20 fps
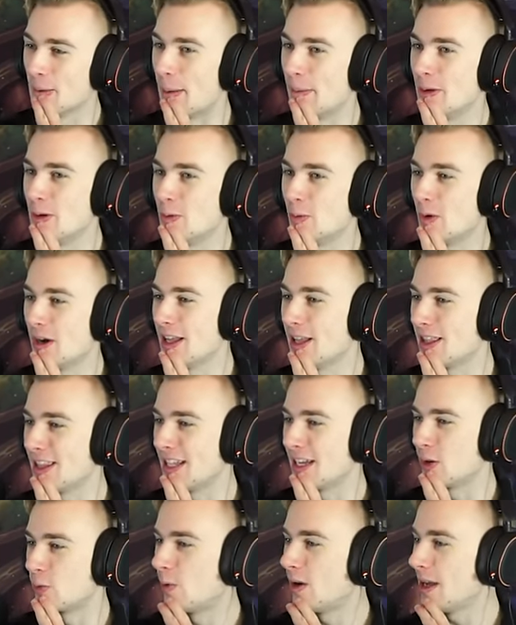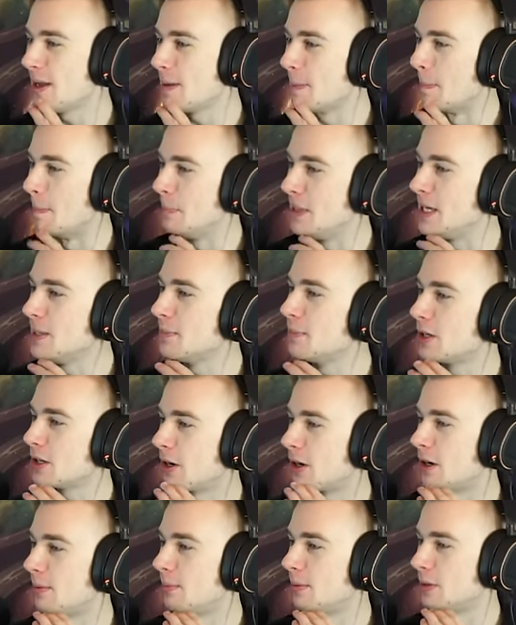I mean, what like what meme
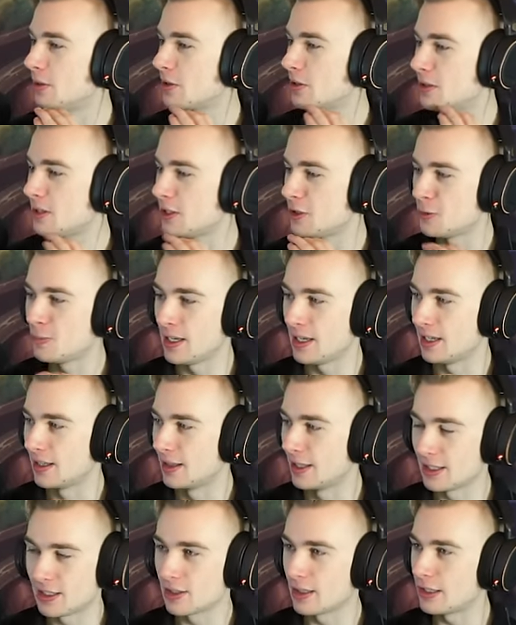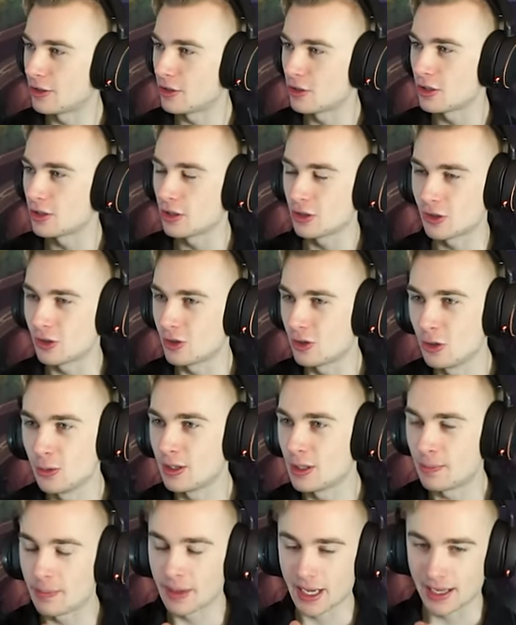combo could this be? Let's let's just assume
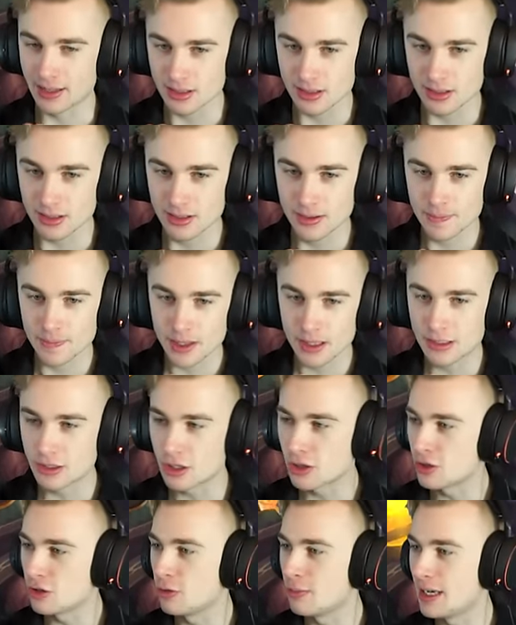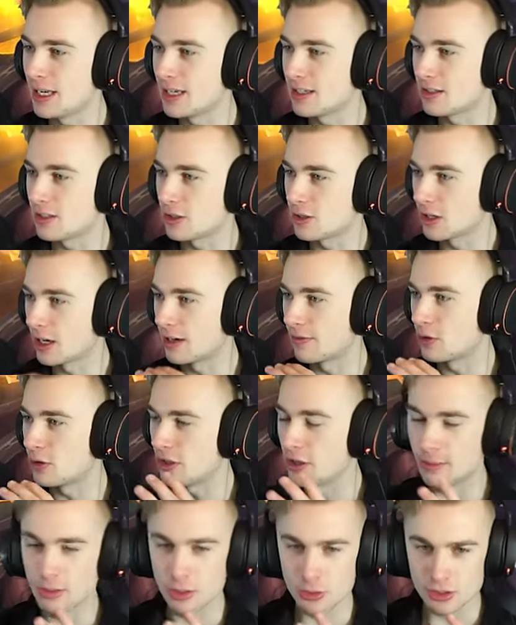the best. Let's assume he has discovered
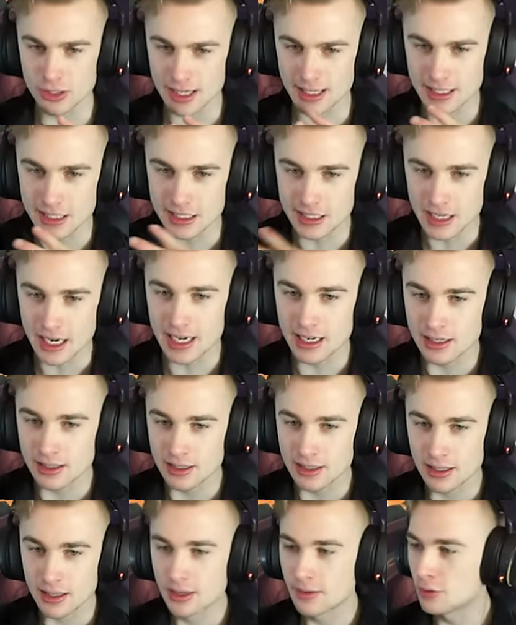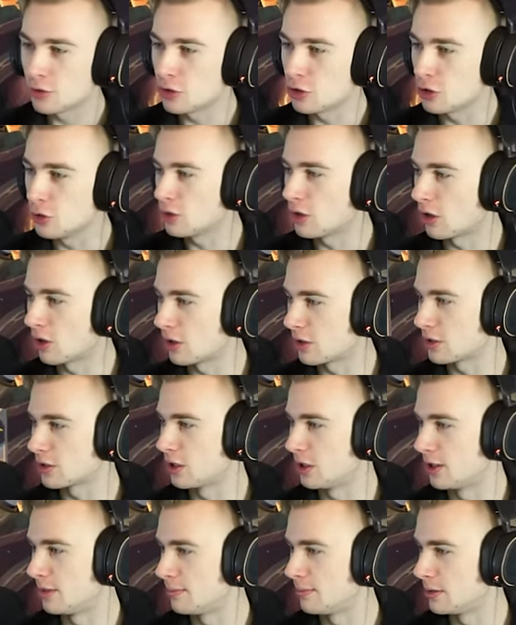the most insane two card
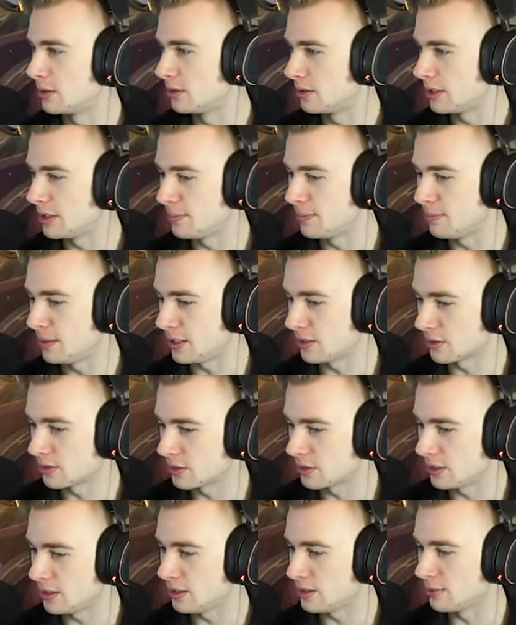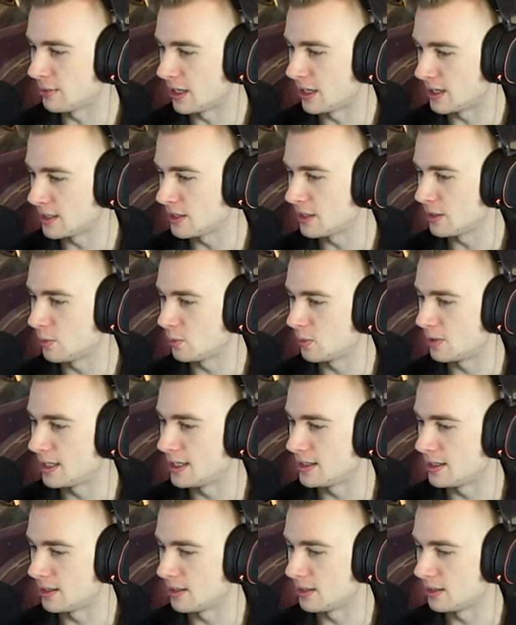combo in Bandle City Demacia. What
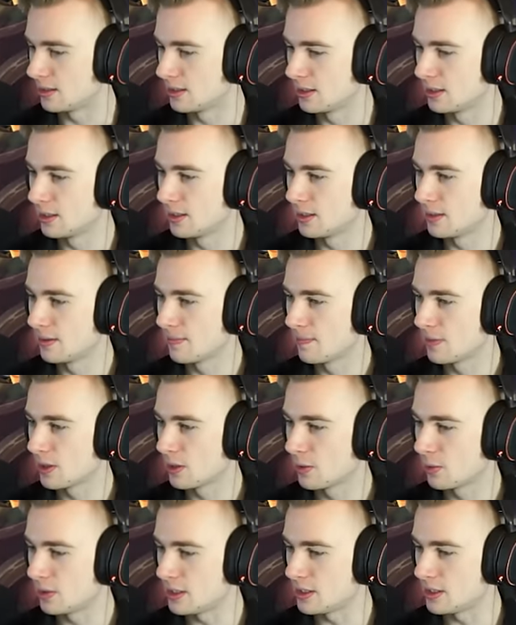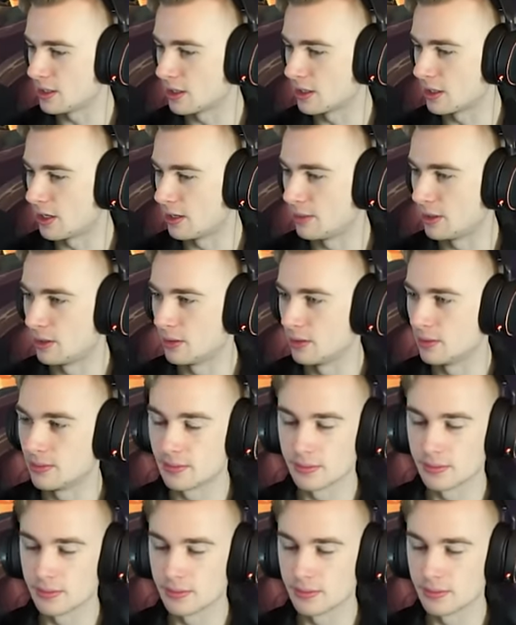is it? What is the combo?